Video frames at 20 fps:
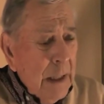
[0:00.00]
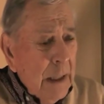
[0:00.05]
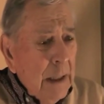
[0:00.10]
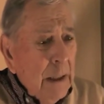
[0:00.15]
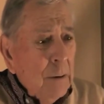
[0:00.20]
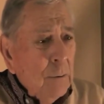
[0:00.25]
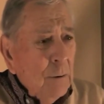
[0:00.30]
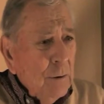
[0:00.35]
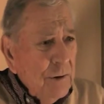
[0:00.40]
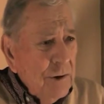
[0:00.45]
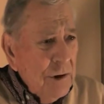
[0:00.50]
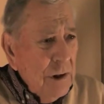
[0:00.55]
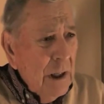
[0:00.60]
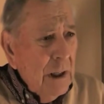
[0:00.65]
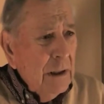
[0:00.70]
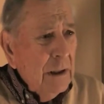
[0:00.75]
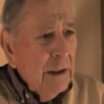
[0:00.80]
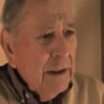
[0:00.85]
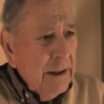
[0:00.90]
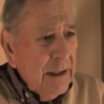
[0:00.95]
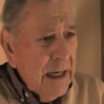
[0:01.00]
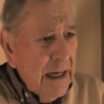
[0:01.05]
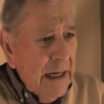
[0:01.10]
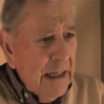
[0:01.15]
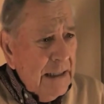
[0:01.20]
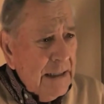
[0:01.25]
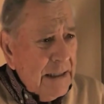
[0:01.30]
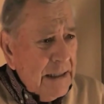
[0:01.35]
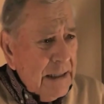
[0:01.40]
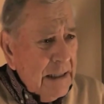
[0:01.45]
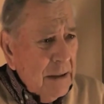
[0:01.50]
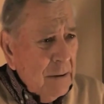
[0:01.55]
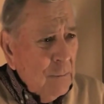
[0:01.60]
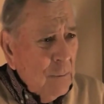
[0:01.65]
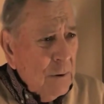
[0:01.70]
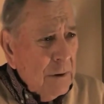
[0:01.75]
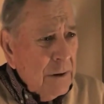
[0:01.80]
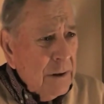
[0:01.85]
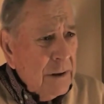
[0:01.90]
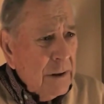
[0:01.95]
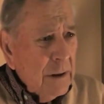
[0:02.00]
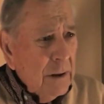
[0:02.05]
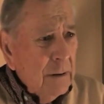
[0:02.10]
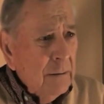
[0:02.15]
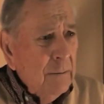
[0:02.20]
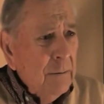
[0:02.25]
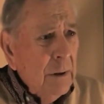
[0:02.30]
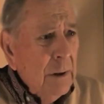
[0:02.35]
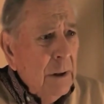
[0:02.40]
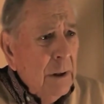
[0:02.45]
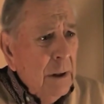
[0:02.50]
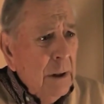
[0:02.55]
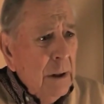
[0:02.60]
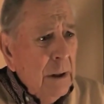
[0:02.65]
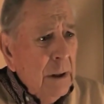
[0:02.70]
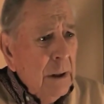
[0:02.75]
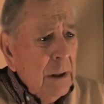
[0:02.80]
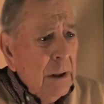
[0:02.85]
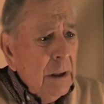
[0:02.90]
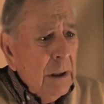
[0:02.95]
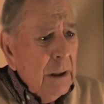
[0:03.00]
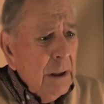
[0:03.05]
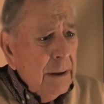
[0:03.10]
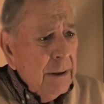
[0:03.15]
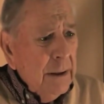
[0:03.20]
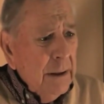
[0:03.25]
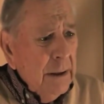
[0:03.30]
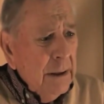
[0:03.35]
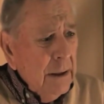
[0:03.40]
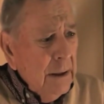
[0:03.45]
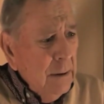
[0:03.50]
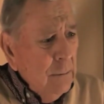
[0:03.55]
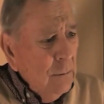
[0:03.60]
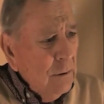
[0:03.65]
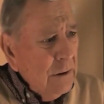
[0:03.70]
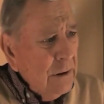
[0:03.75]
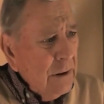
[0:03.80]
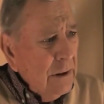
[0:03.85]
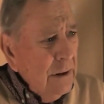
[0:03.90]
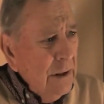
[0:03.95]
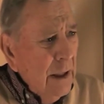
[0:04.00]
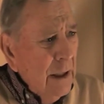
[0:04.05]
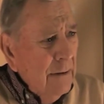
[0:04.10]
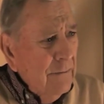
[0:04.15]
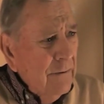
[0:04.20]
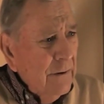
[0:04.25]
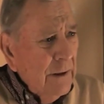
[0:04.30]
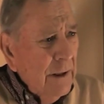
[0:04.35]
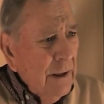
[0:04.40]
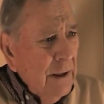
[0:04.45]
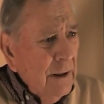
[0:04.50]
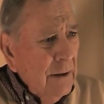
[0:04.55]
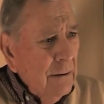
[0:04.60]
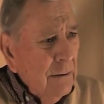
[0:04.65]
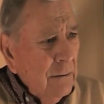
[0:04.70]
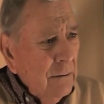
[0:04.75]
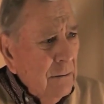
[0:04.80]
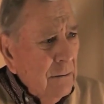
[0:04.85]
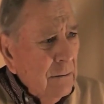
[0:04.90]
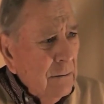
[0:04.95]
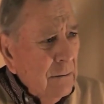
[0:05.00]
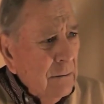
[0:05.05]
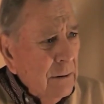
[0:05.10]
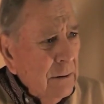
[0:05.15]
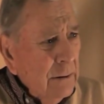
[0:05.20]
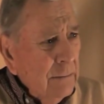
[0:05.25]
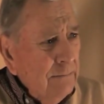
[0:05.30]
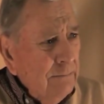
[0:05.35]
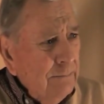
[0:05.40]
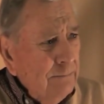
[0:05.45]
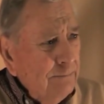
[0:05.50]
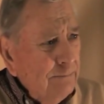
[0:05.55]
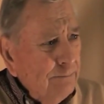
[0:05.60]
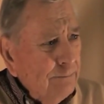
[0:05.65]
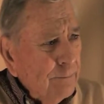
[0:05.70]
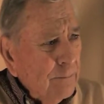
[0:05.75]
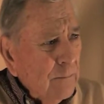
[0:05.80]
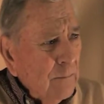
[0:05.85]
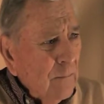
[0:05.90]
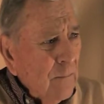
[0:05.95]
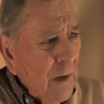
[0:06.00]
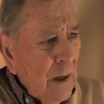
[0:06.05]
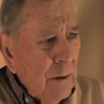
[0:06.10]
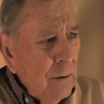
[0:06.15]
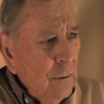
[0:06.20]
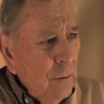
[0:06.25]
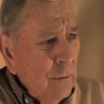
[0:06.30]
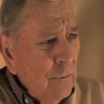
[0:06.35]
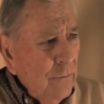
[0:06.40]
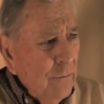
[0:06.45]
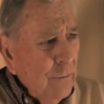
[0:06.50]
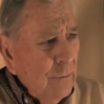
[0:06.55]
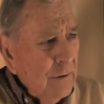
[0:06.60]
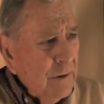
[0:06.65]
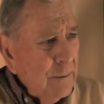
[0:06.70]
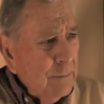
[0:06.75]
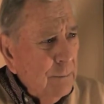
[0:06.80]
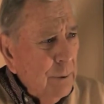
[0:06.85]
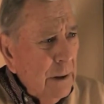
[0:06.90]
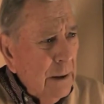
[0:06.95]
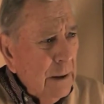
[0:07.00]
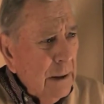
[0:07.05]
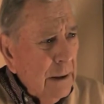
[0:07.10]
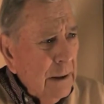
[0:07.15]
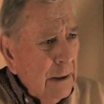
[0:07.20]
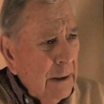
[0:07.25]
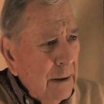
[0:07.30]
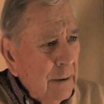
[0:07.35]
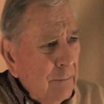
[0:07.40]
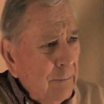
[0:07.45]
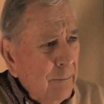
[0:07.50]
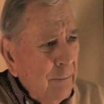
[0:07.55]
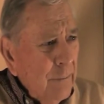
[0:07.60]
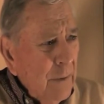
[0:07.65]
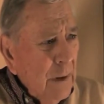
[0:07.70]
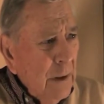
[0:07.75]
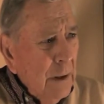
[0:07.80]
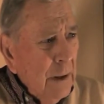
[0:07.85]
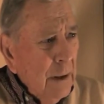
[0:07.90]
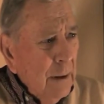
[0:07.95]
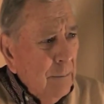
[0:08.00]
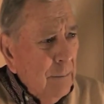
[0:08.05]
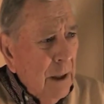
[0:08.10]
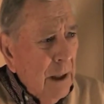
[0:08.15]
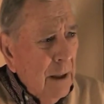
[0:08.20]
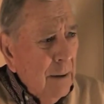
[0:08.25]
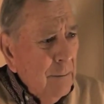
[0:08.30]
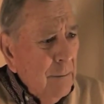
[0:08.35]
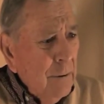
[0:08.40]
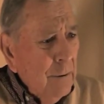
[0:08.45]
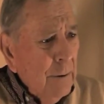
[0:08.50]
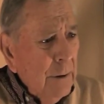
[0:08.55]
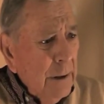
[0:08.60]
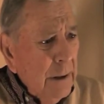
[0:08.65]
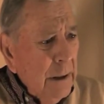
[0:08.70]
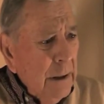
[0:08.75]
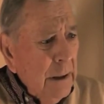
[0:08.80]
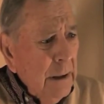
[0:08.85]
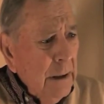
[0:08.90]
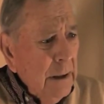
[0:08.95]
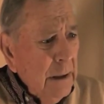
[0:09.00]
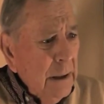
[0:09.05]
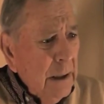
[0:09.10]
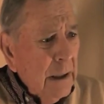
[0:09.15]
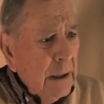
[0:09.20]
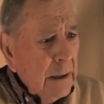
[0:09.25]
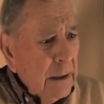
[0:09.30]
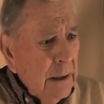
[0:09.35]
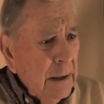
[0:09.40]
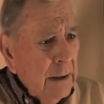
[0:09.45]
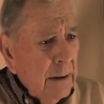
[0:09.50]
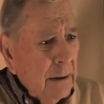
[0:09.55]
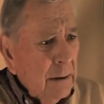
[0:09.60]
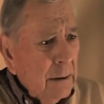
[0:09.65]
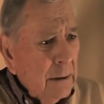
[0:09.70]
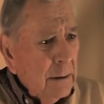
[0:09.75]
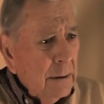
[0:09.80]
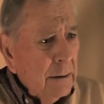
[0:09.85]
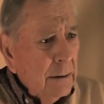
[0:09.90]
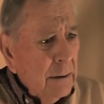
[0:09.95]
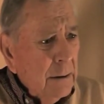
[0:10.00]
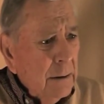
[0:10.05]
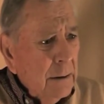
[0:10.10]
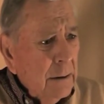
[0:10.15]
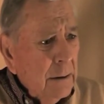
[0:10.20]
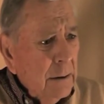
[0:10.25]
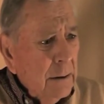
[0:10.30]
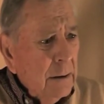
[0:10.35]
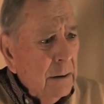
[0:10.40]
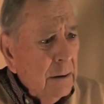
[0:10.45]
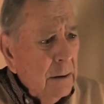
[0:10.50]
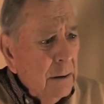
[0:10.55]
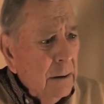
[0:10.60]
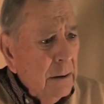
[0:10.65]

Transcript: wasn't he? John Latanzi was, I think he was a navigator or I don't know if he was a pilot and a bomber, and he got killed. And a